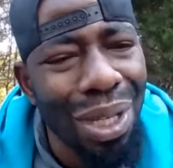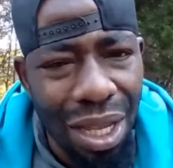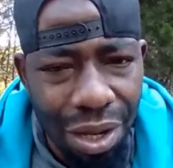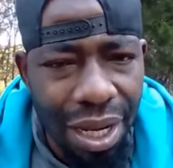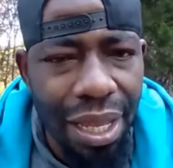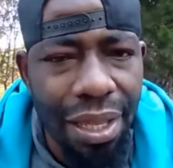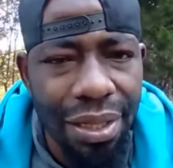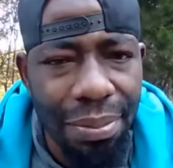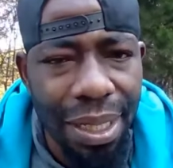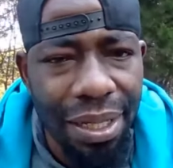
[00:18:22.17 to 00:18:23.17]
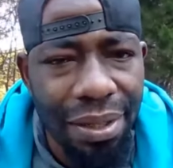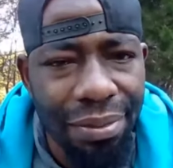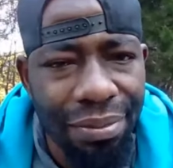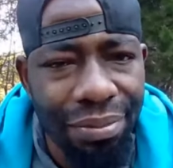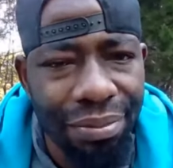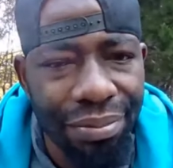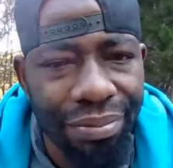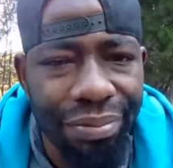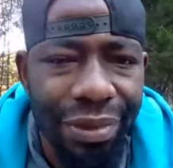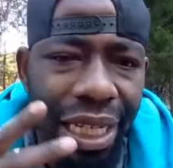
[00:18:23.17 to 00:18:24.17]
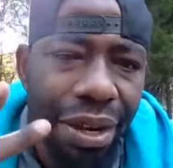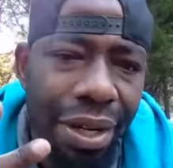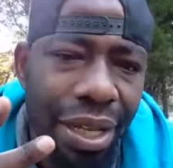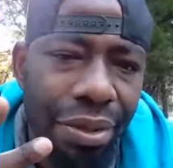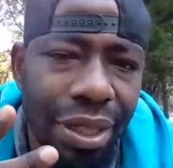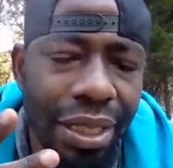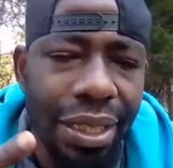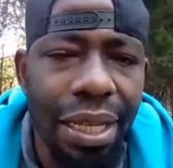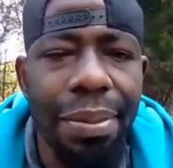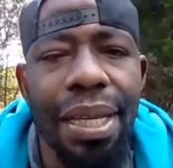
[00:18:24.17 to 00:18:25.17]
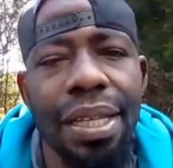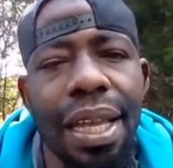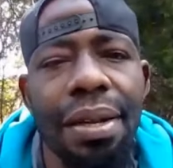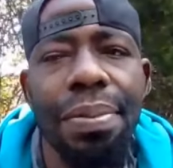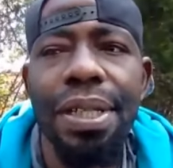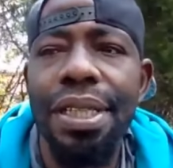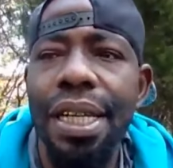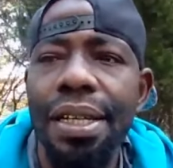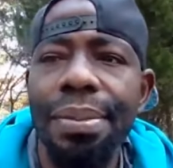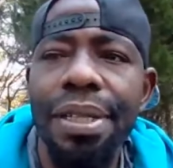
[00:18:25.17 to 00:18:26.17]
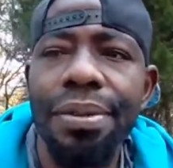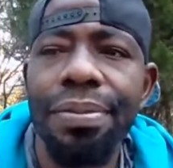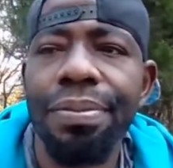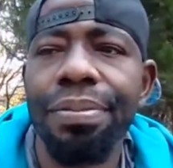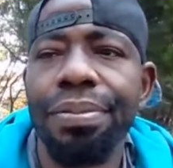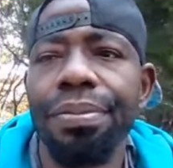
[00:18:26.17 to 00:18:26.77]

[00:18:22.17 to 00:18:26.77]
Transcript: We are the answer, man. Clarity Coach EJ, man. Y'all appreciate it, man.